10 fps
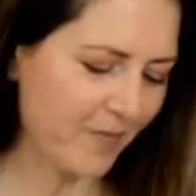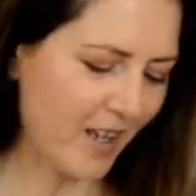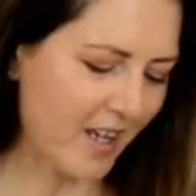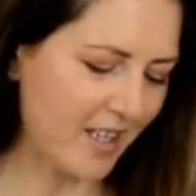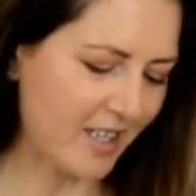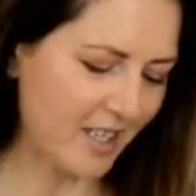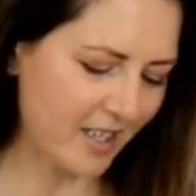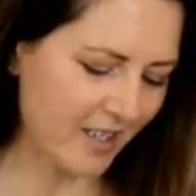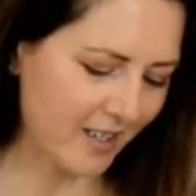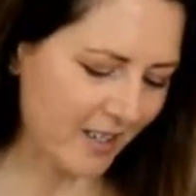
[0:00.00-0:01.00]

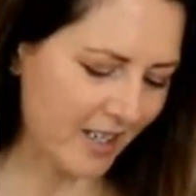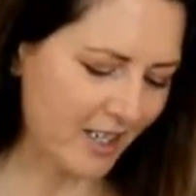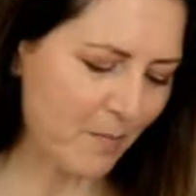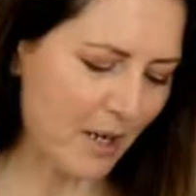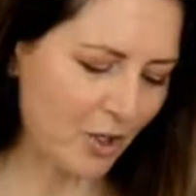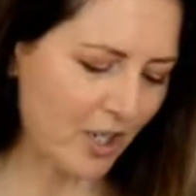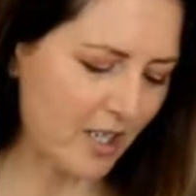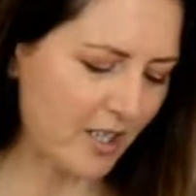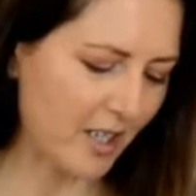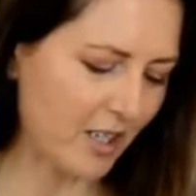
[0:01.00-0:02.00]
and it's much
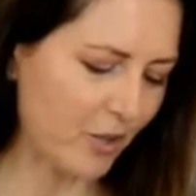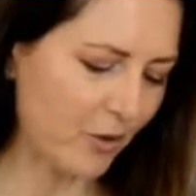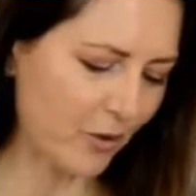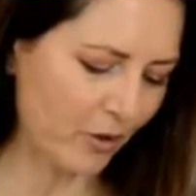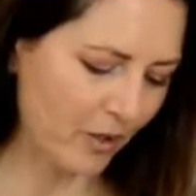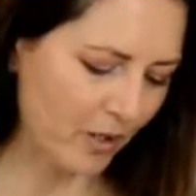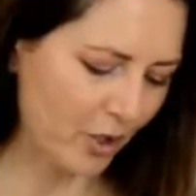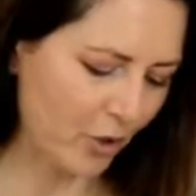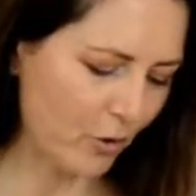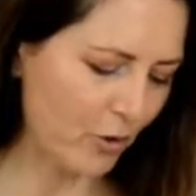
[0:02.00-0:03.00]
easier to
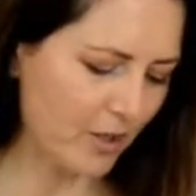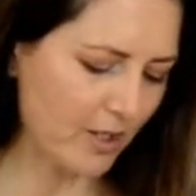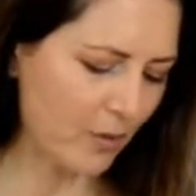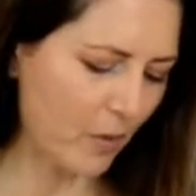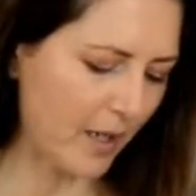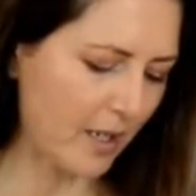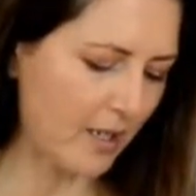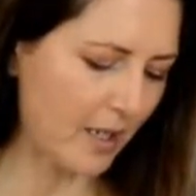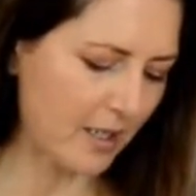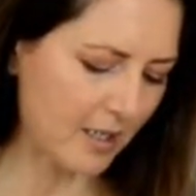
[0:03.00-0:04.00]
use this way
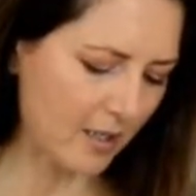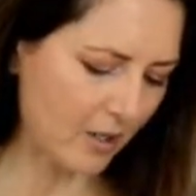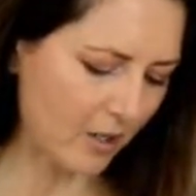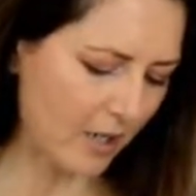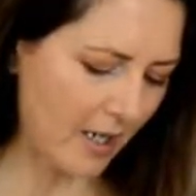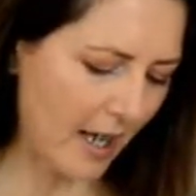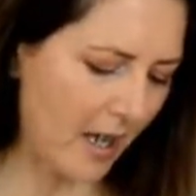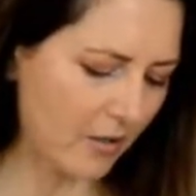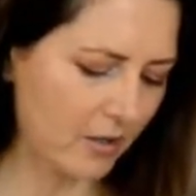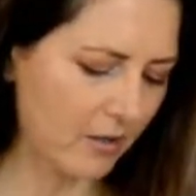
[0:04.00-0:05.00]
and get
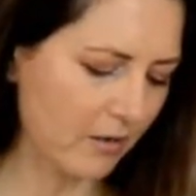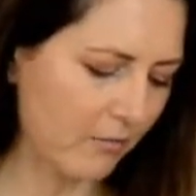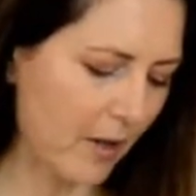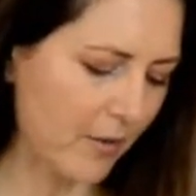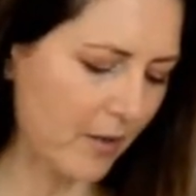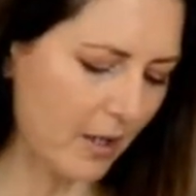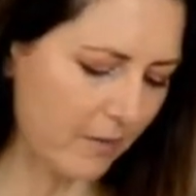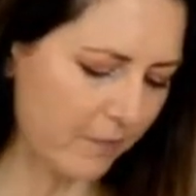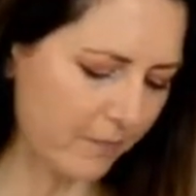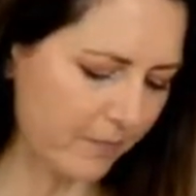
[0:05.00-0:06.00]
out rather than
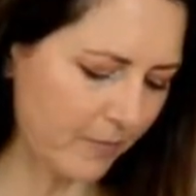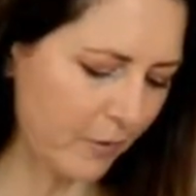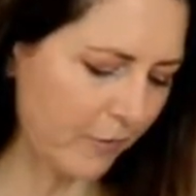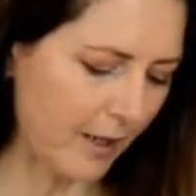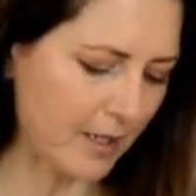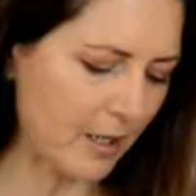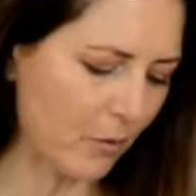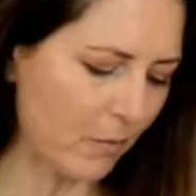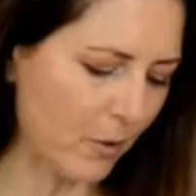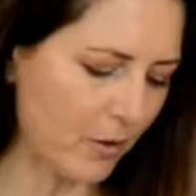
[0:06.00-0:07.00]
that crazy
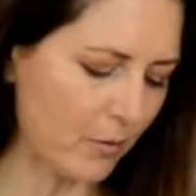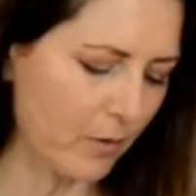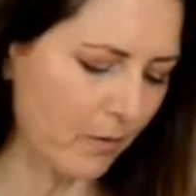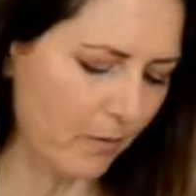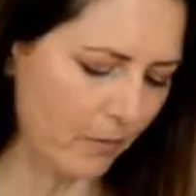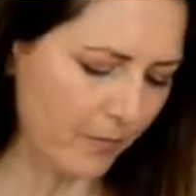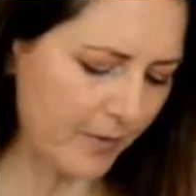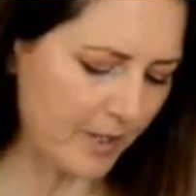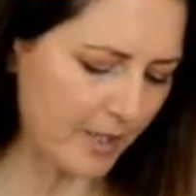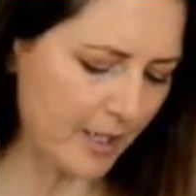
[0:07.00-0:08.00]
little box with
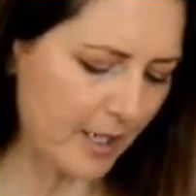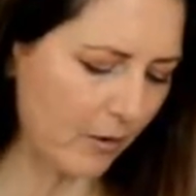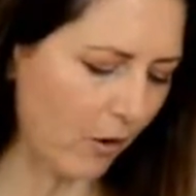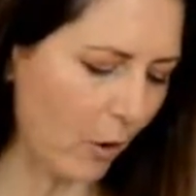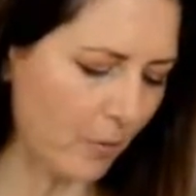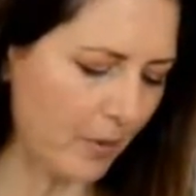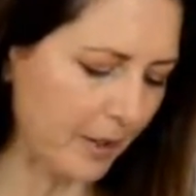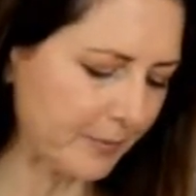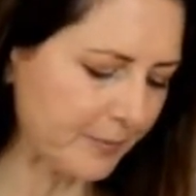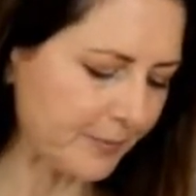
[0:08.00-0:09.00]
a silly little
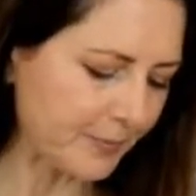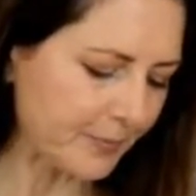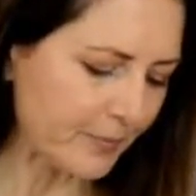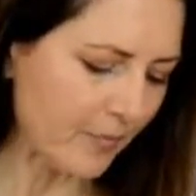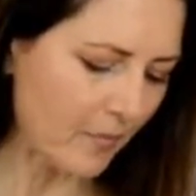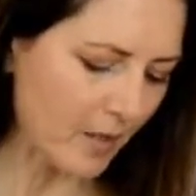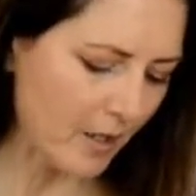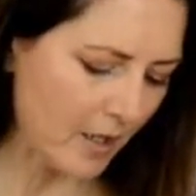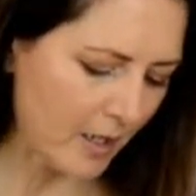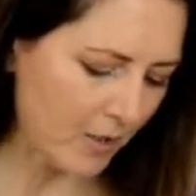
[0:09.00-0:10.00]
opening.
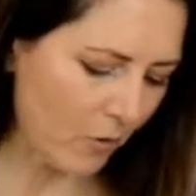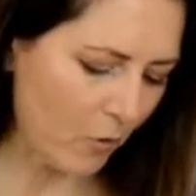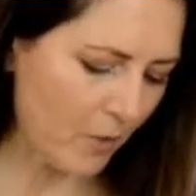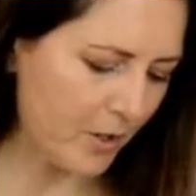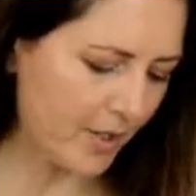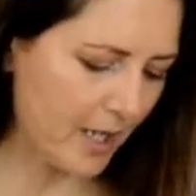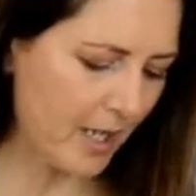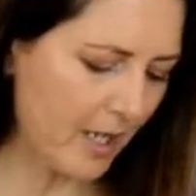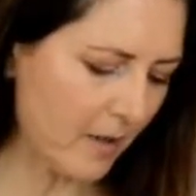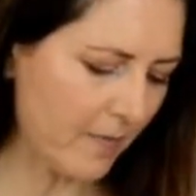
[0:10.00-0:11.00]
It's almost
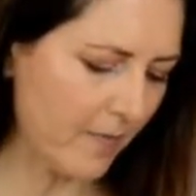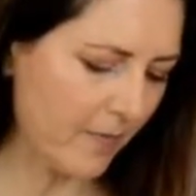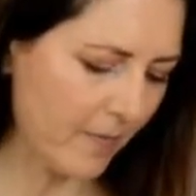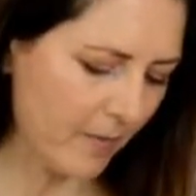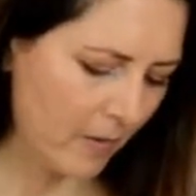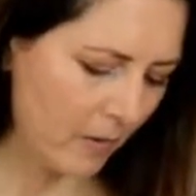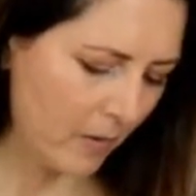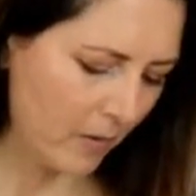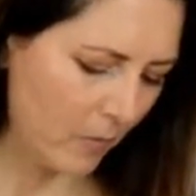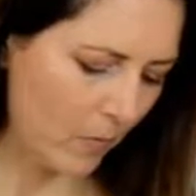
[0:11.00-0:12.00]
there.
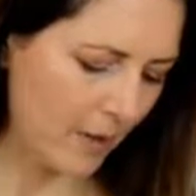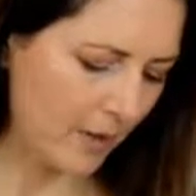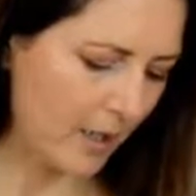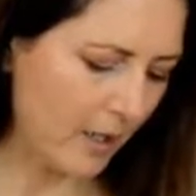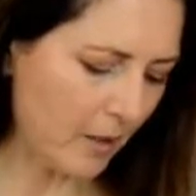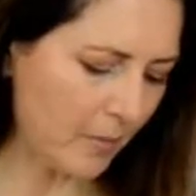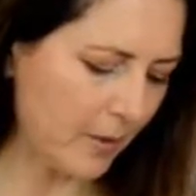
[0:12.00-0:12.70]
1 cup.